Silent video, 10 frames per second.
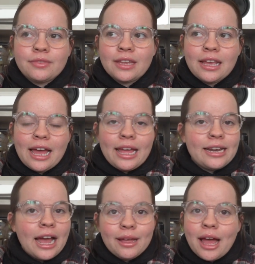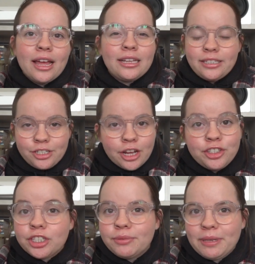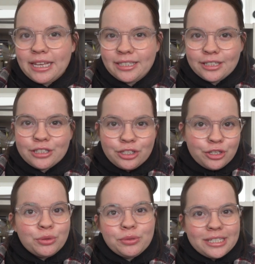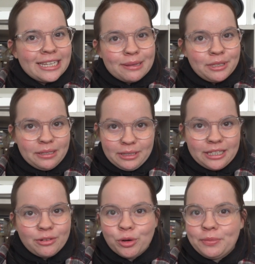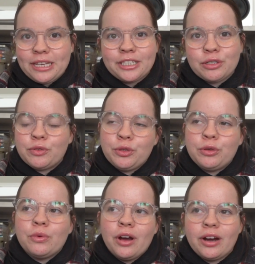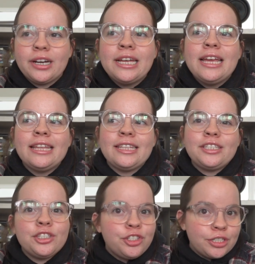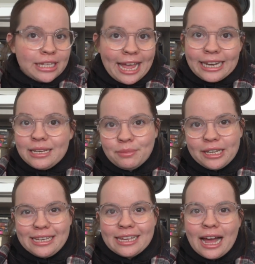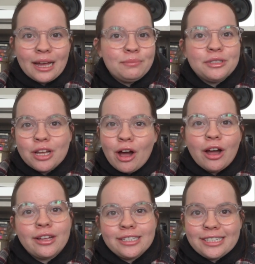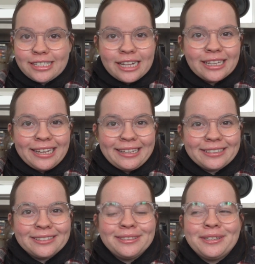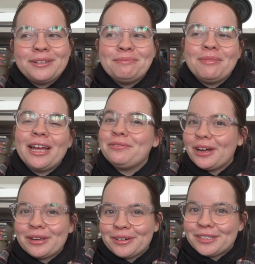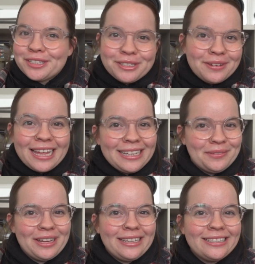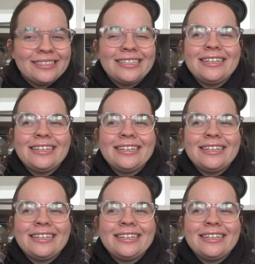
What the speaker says: It's not just because it's you DMing me or because of who you are. This is just anybody. I'm not selling my records to anyone.